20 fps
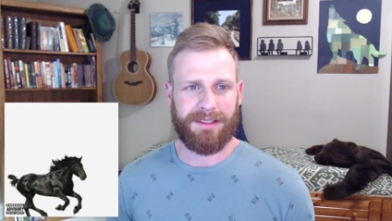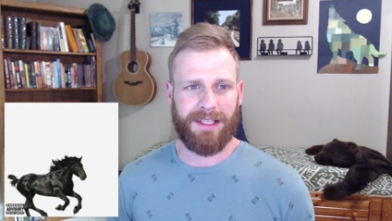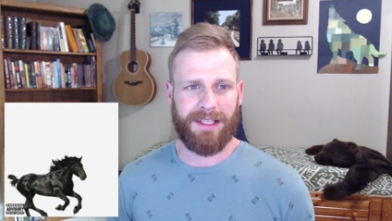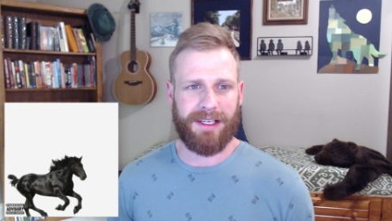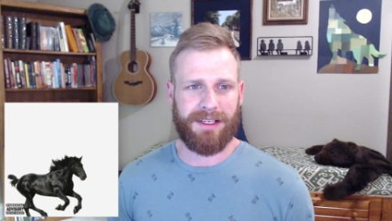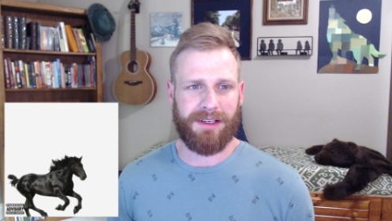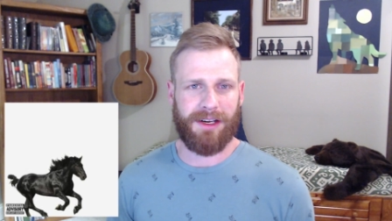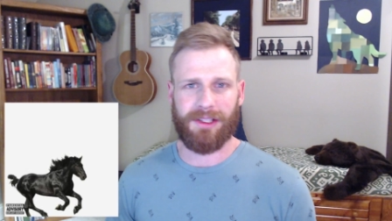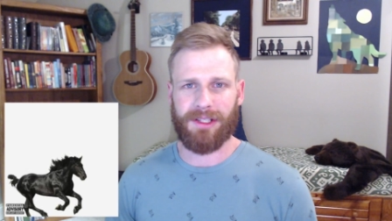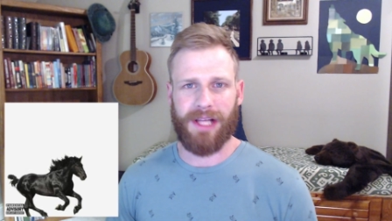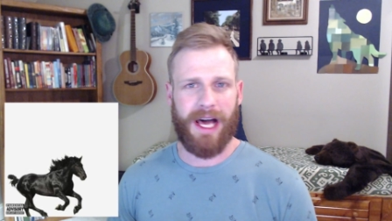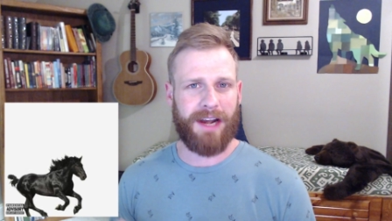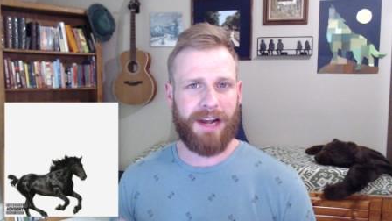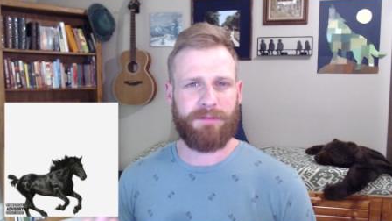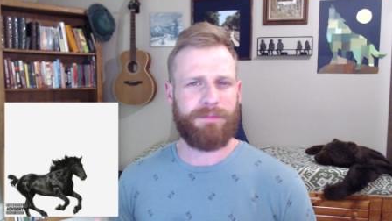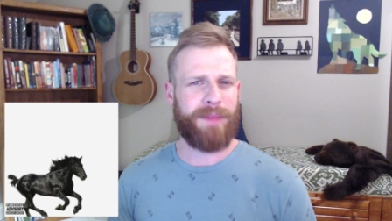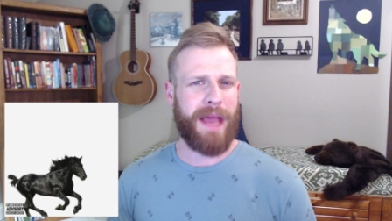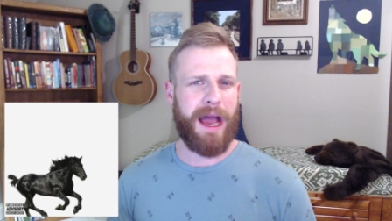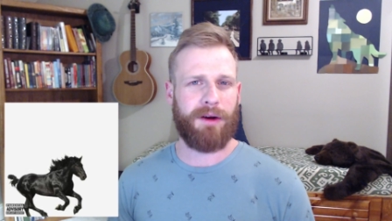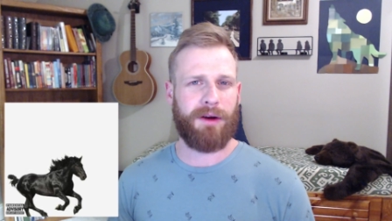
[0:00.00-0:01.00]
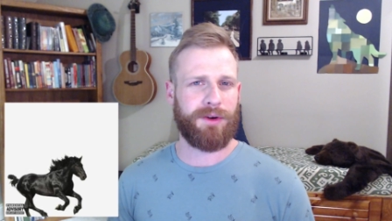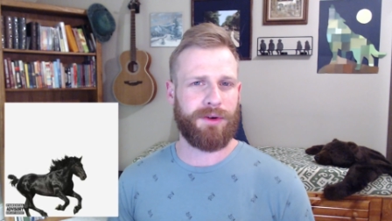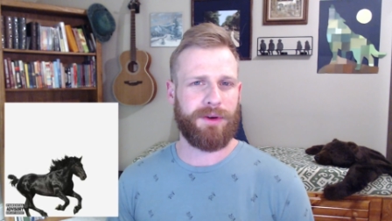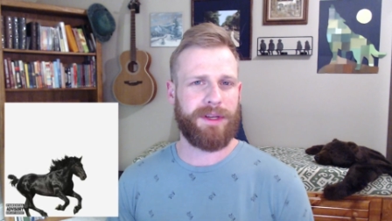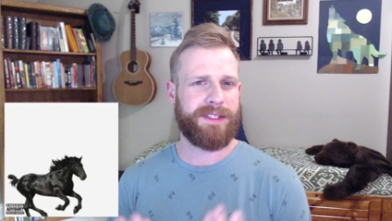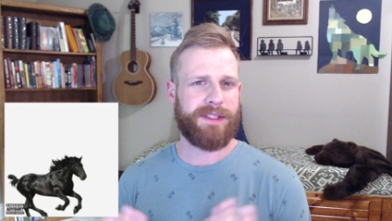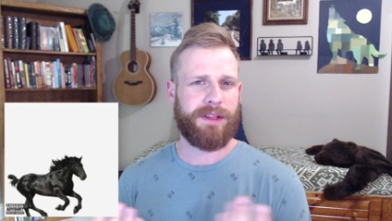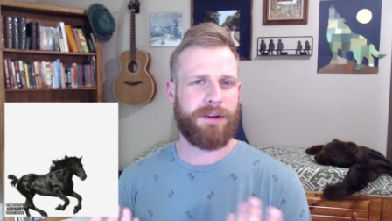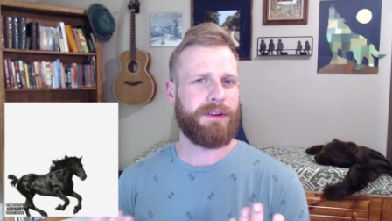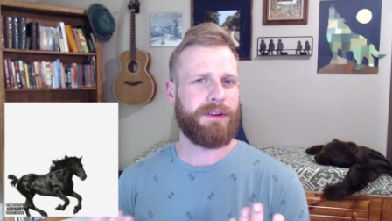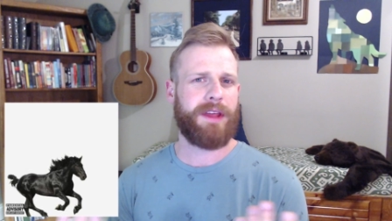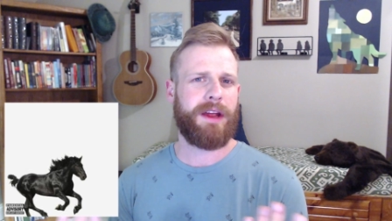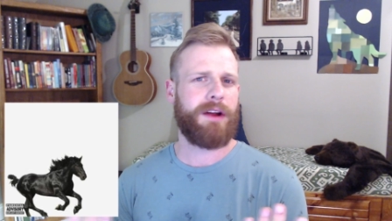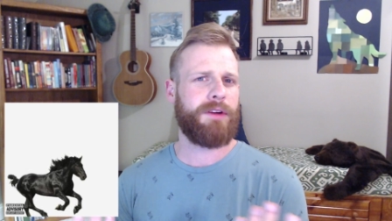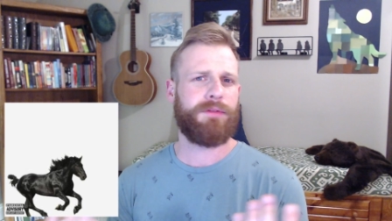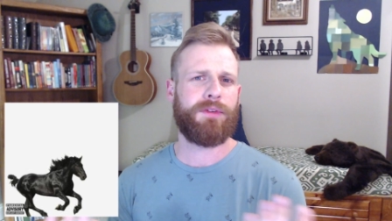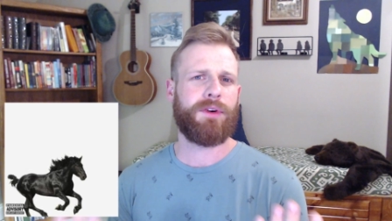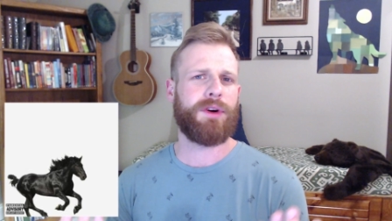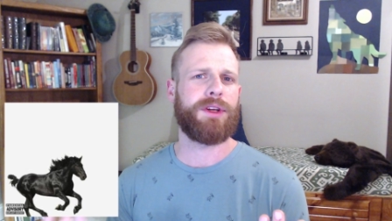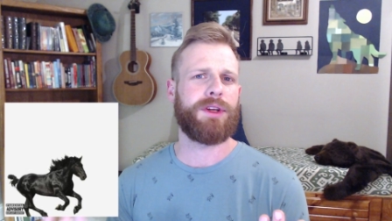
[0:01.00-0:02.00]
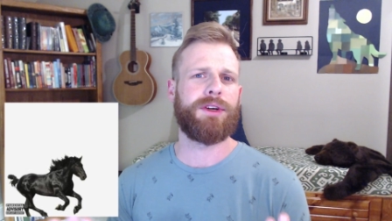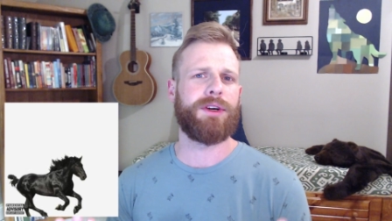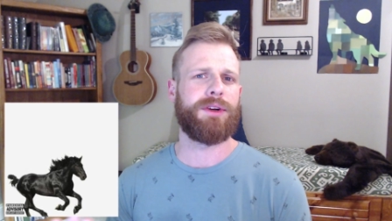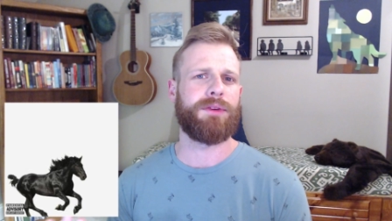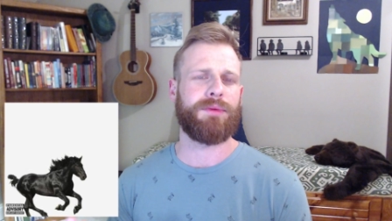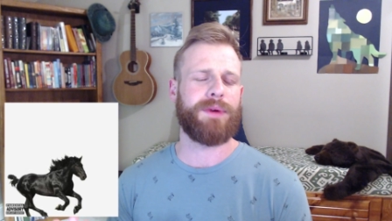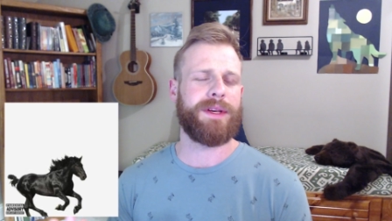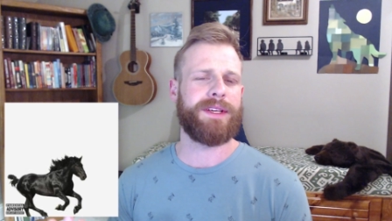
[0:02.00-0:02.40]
like a lot of boundaries that are there for a good